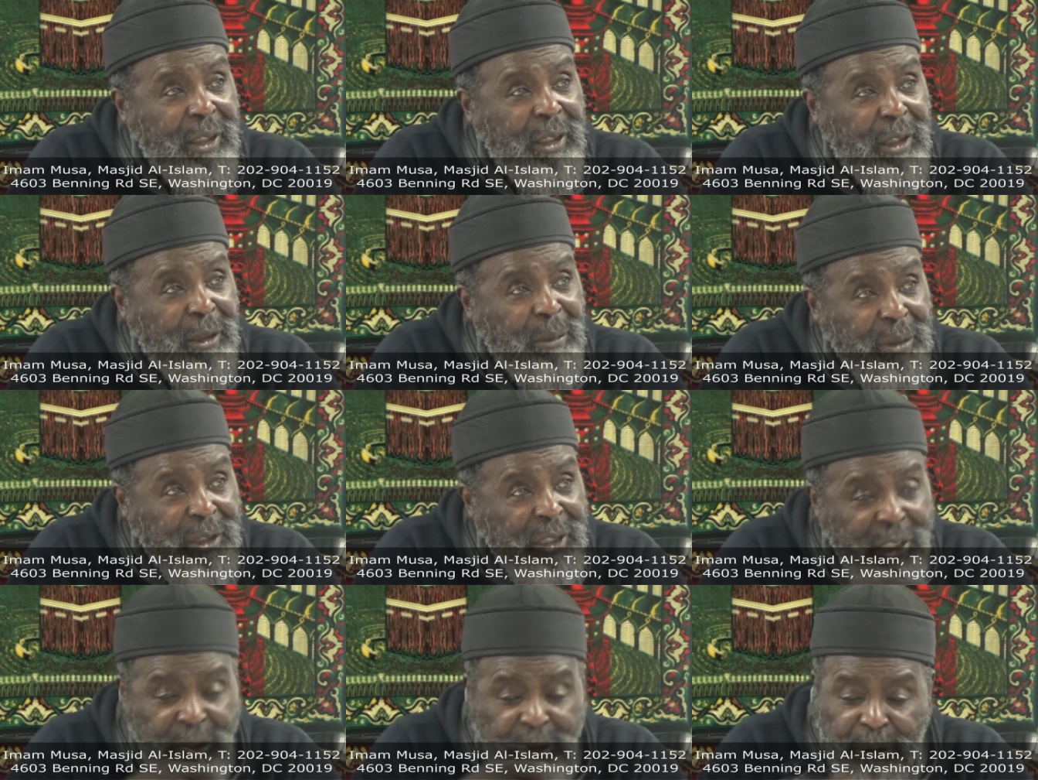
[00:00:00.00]
I'm a
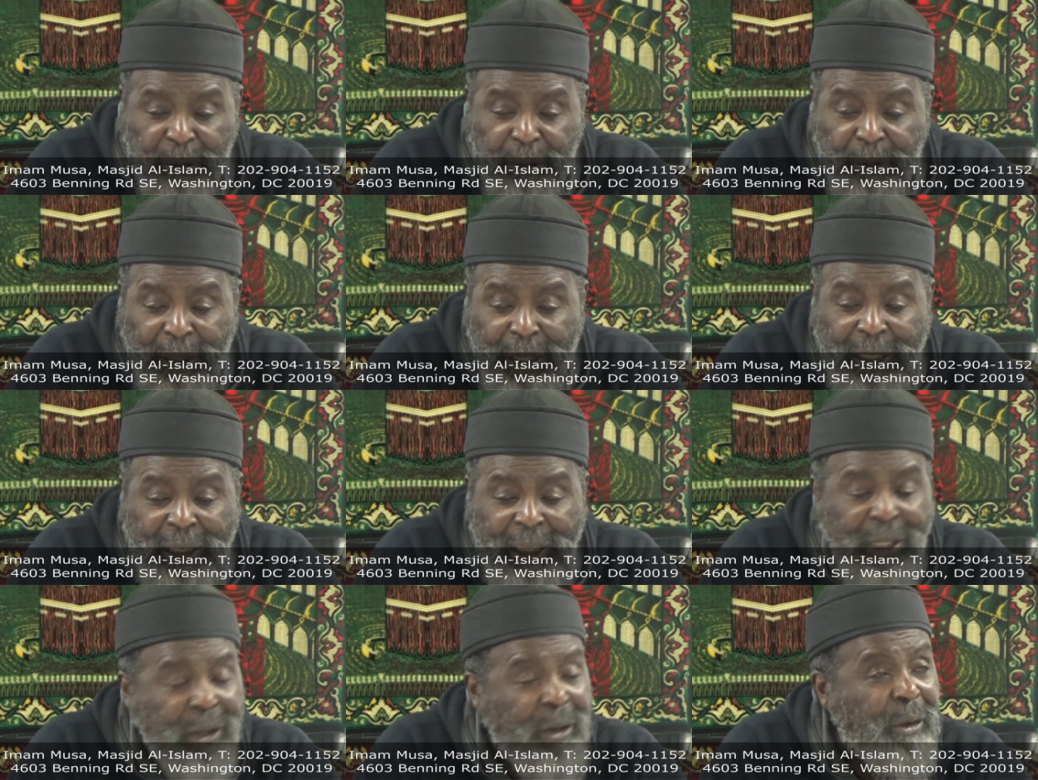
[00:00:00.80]
Negro, I
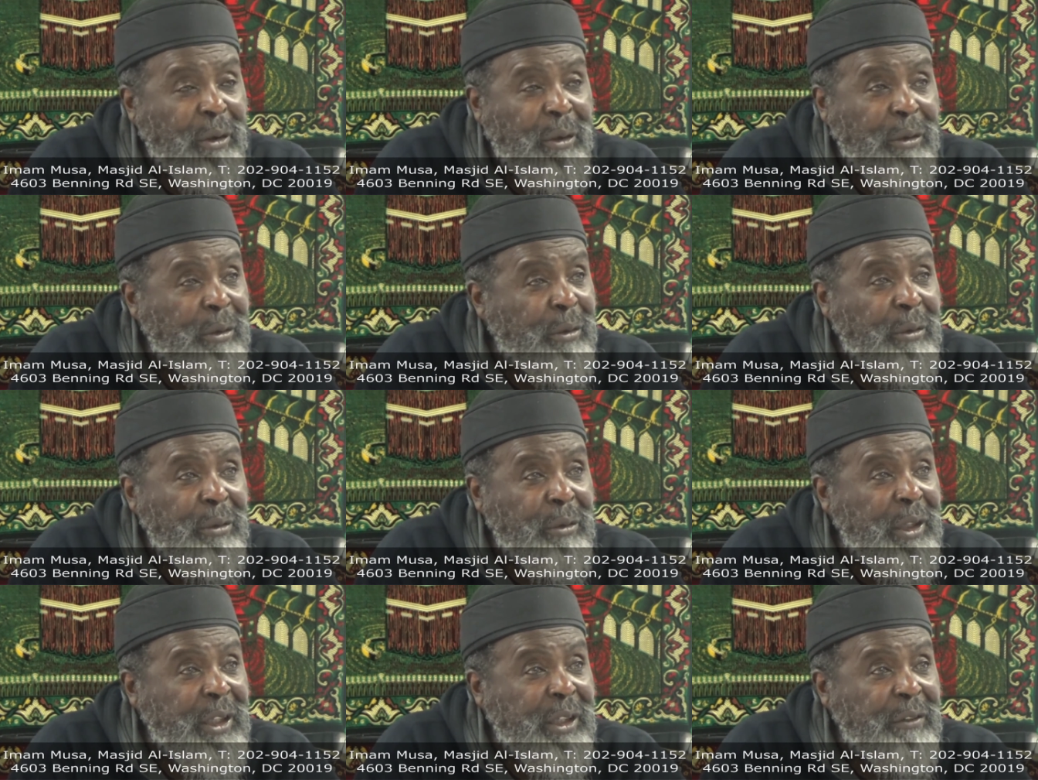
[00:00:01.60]
got
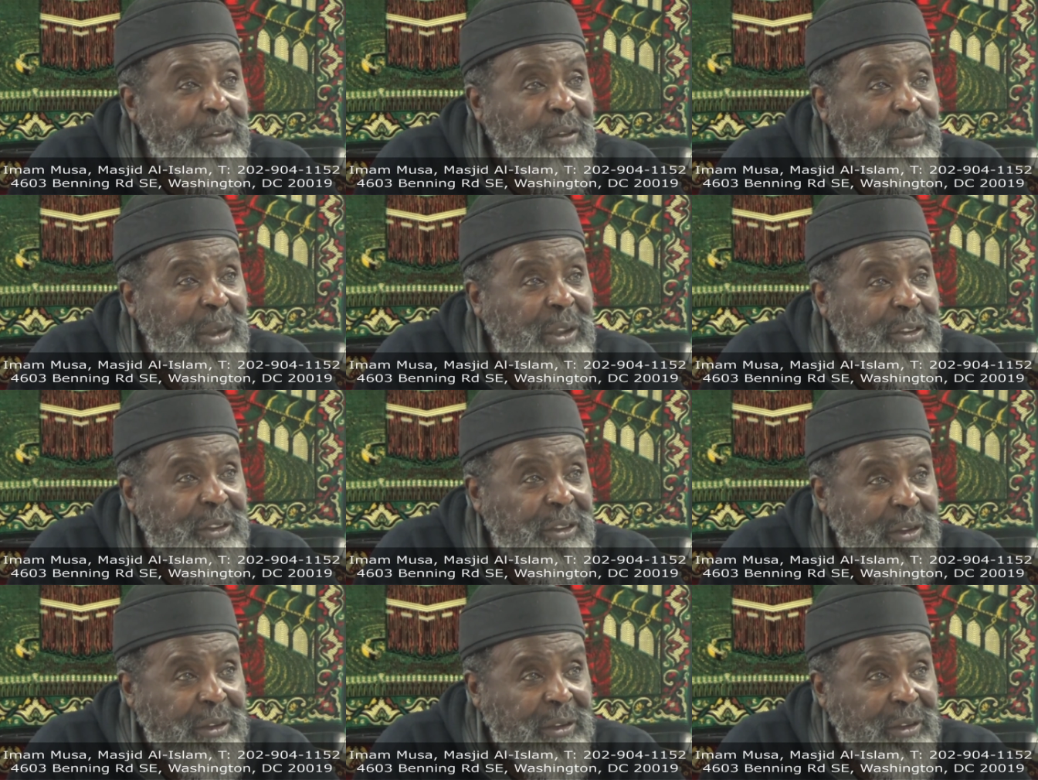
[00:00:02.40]
all the information